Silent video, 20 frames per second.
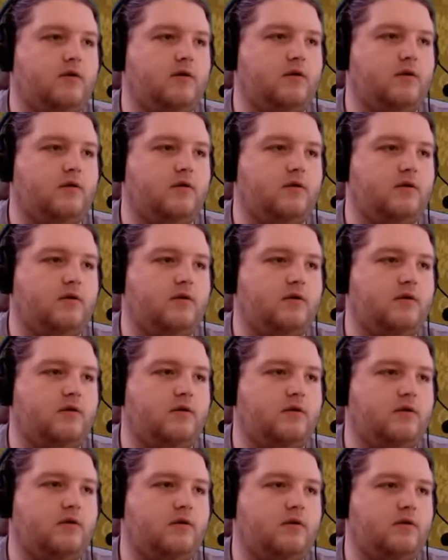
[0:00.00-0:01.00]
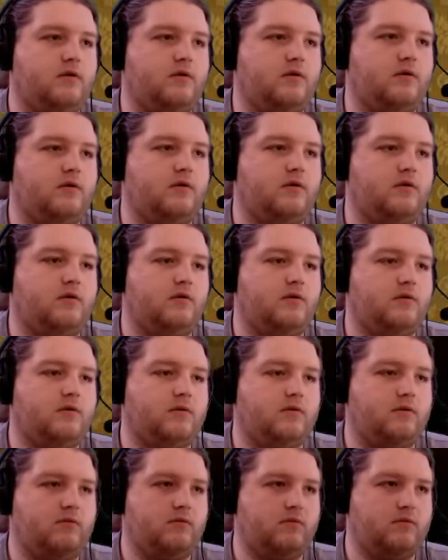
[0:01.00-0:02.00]

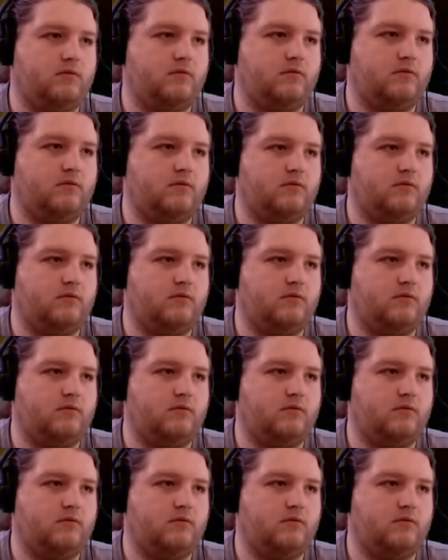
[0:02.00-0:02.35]
(silence)